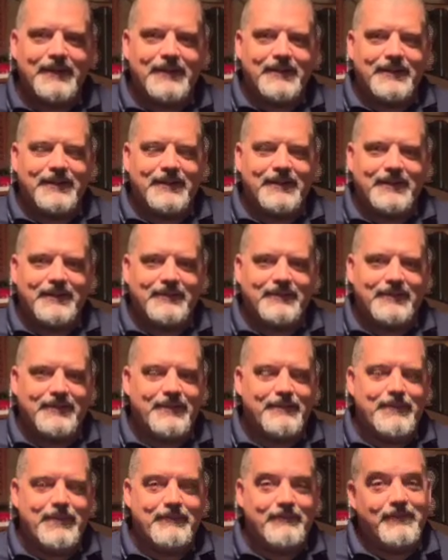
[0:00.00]
I
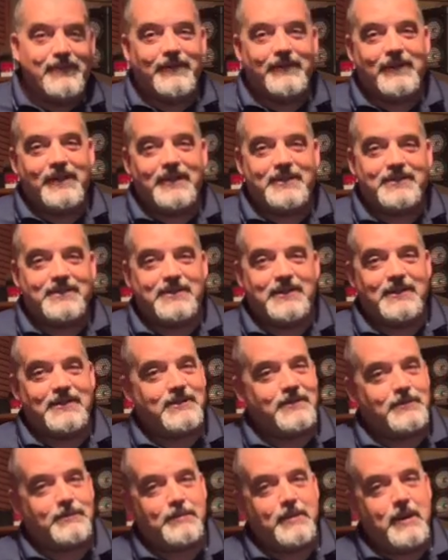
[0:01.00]
mean, really,
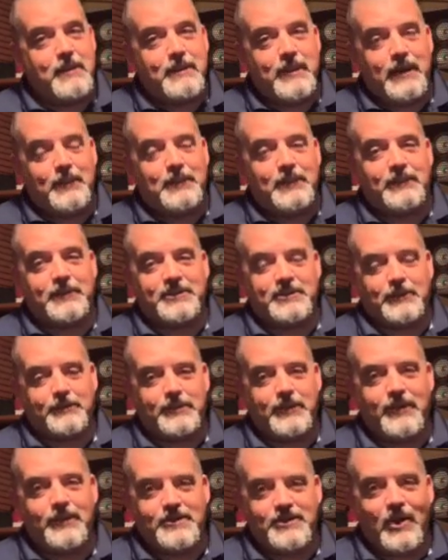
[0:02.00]
it's pretty minimalist
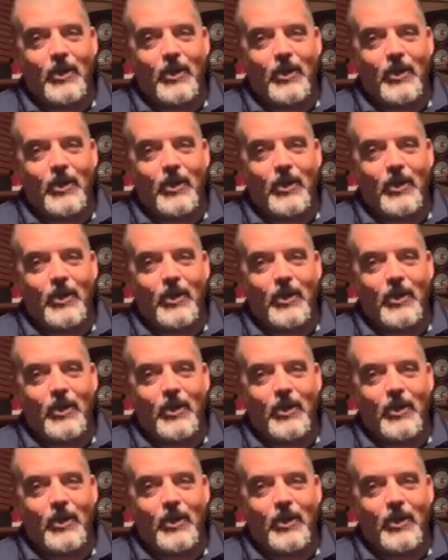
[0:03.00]
approach.